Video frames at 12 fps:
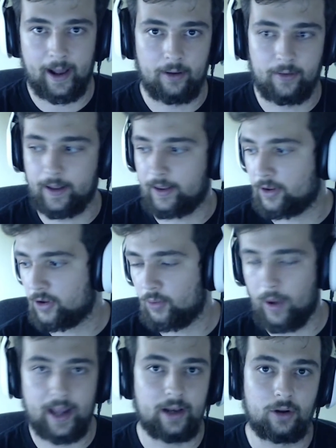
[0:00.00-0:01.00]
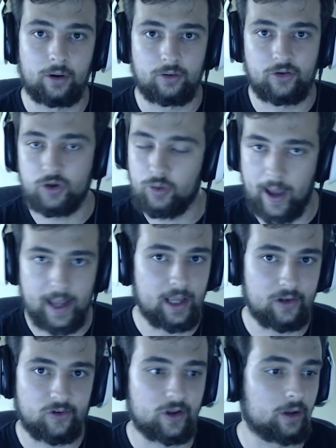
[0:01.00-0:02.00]
Like, you hate nukes, you hate
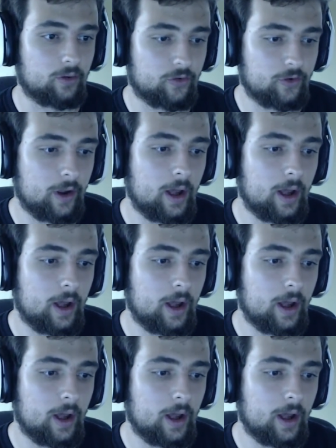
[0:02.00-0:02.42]
instant kills.